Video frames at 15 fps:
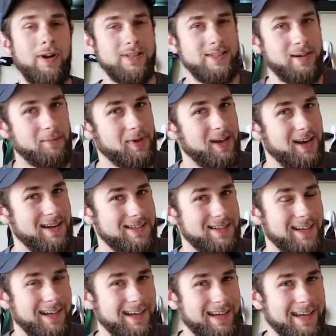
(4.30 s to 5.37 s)
What's up guys,
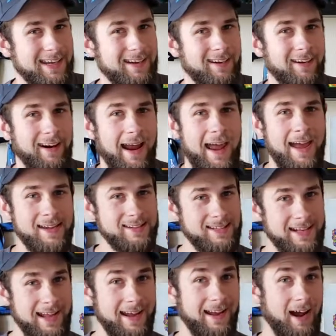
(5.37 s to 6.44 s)
Lake here, and
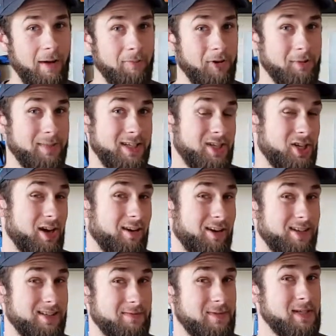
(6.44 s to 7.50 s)
today I'm going to be sharing
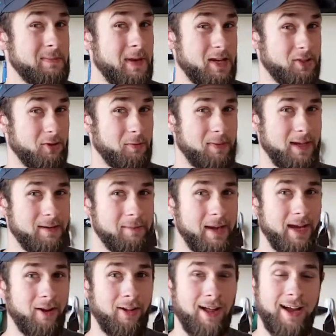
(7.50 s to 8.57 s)
some special pin
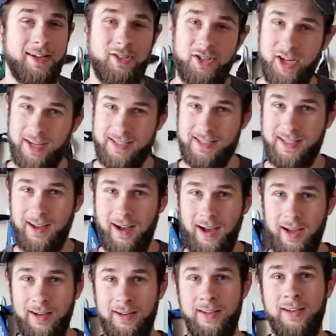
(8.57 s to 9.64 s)
mail I just
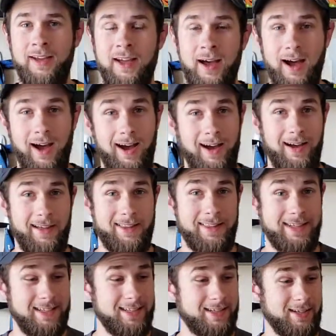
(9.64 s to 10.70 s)
got.
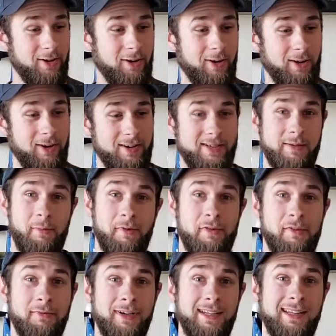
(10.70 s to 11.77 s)
These are some of the
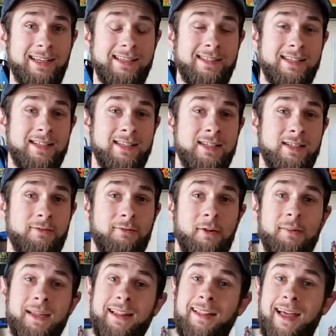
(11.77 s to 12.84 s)
releases from
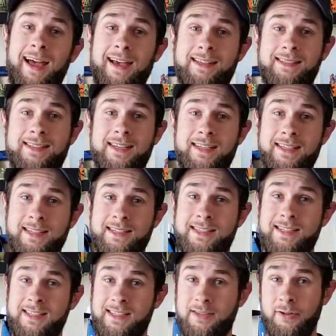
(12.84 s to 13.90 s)
the last
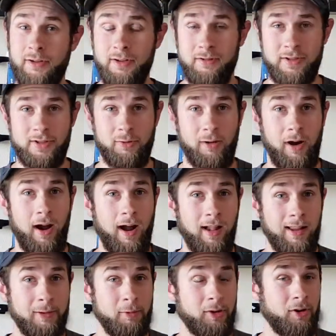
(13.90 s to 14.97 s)
Disney Studio Store
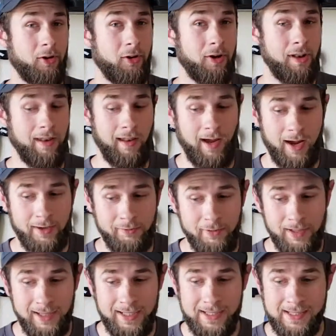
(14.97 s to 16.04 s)
Hollywood online
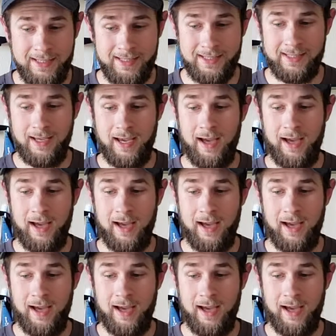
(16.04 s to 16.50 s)
release.